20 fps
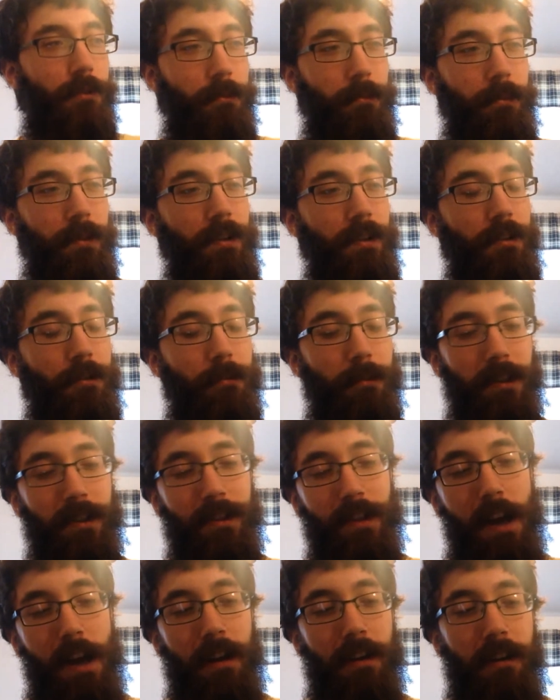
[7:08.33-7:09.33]
to be
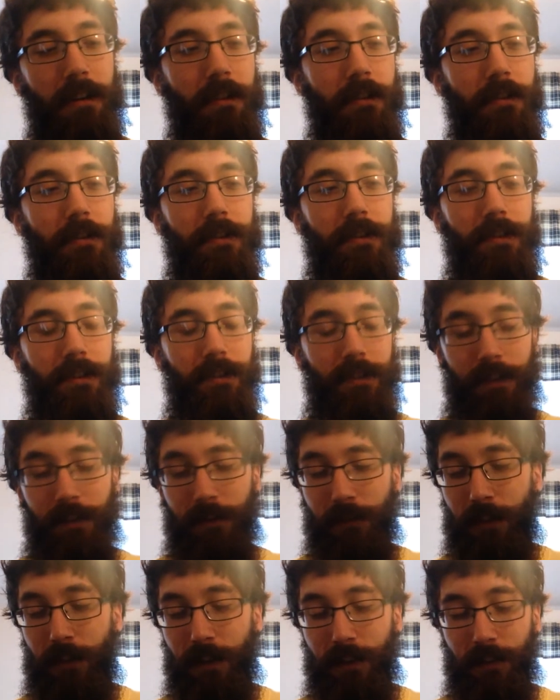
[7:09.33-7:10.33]
spectacular since I
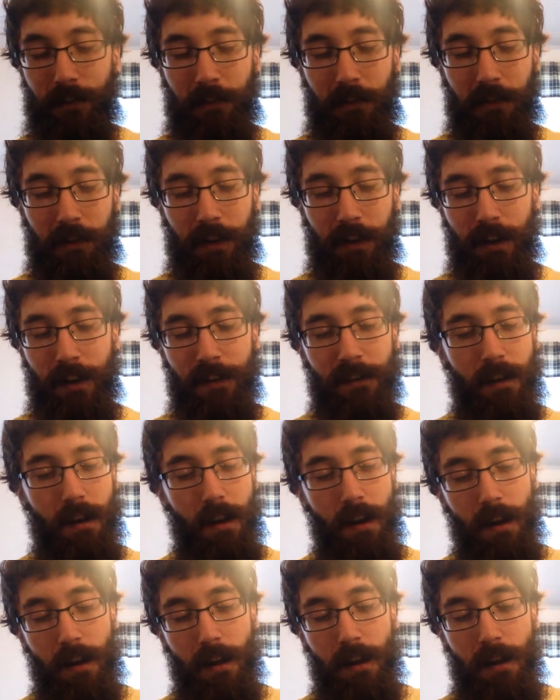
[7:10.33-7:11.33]
don't like the long cut.
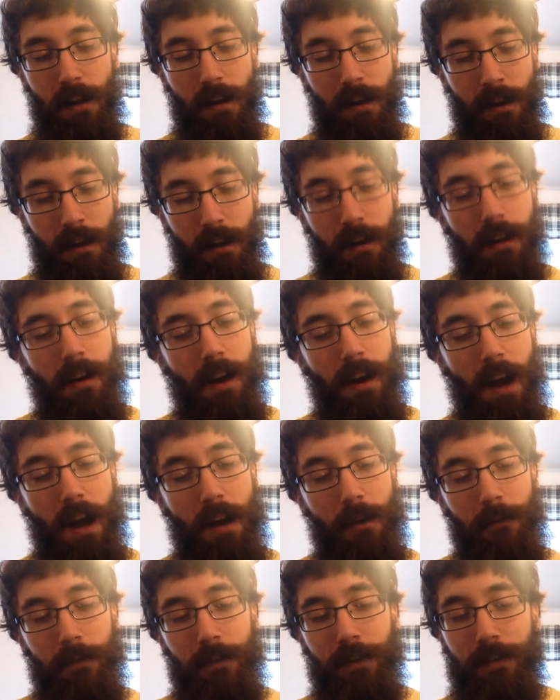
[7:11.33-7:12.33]

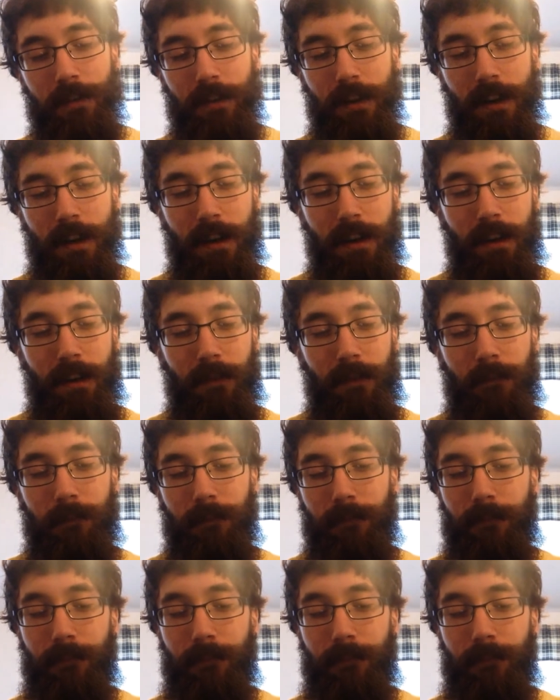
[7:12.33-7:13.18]
I would say